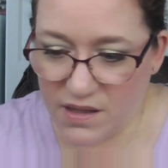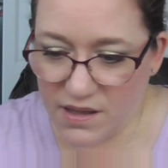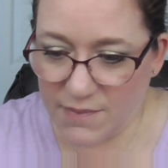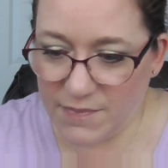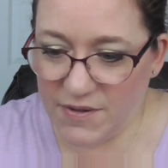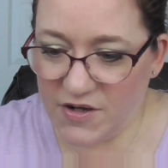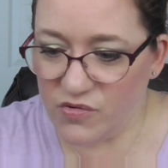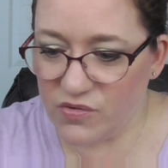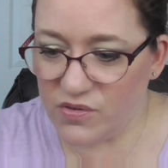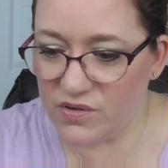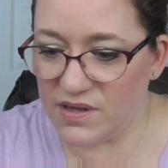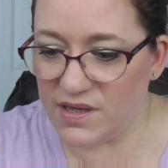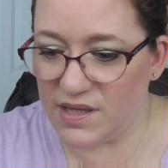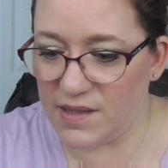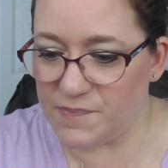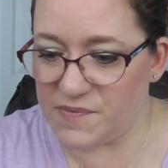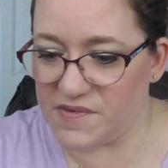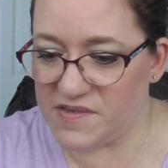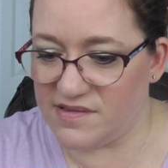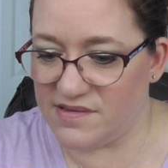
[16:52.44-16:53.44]
Let me do the
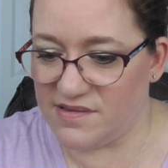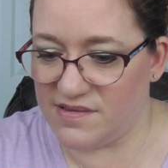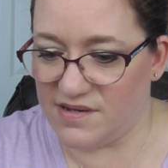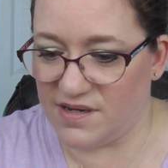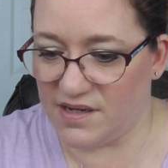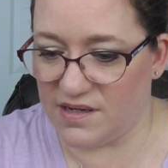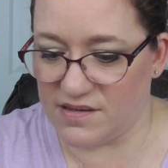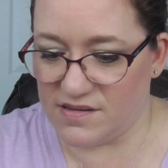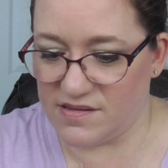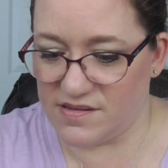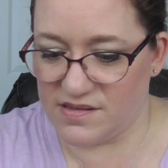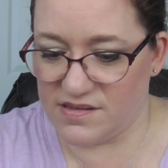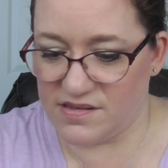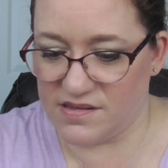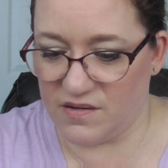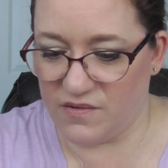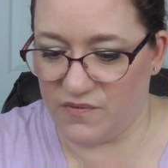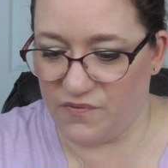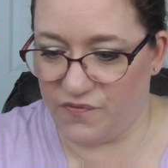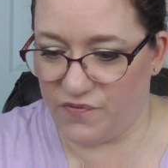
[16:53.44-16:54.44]

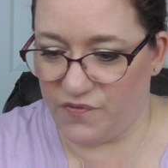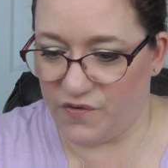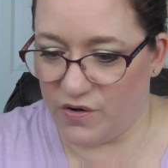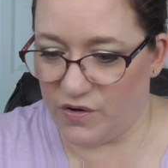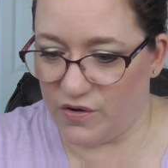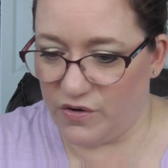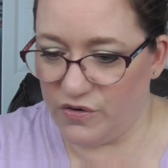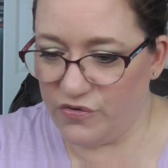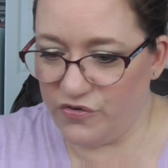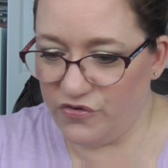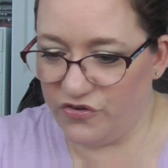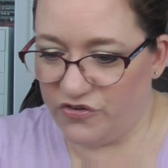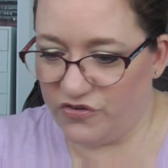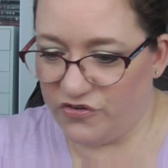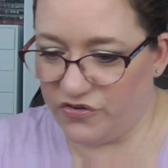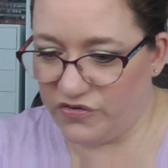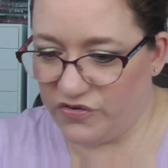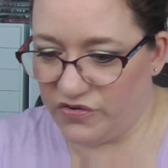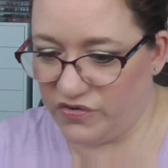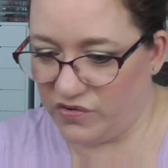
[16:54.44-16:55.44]
lipsticks
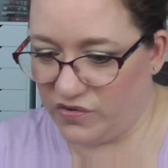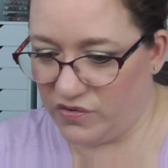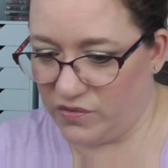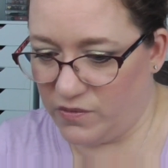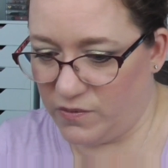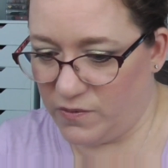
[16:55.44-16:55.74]
first.